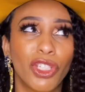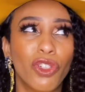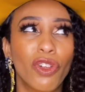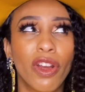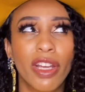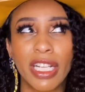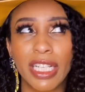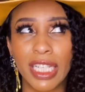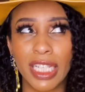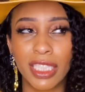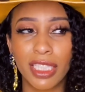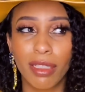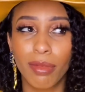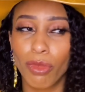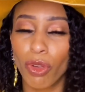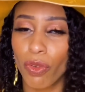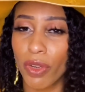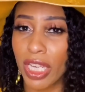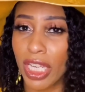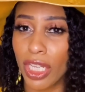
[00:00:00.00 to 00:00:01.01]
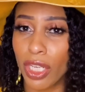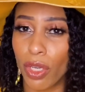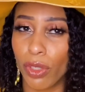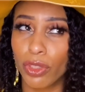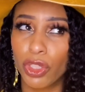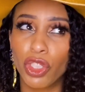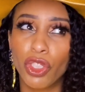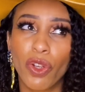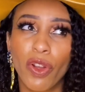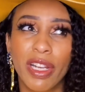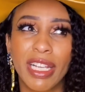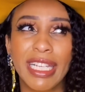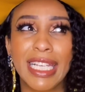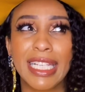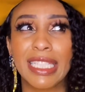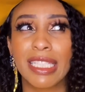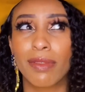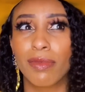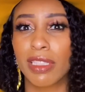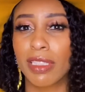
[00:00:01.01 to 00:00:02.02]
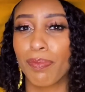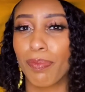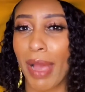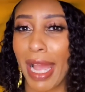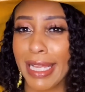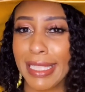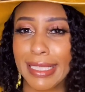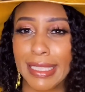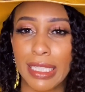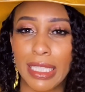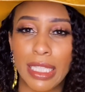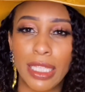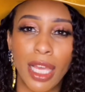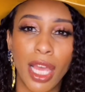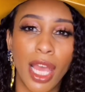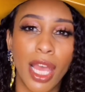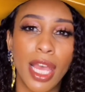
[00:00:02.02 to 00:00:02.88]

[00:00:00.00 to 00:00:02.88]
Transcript: you're gonna get some green notes, you're gonna get some spicy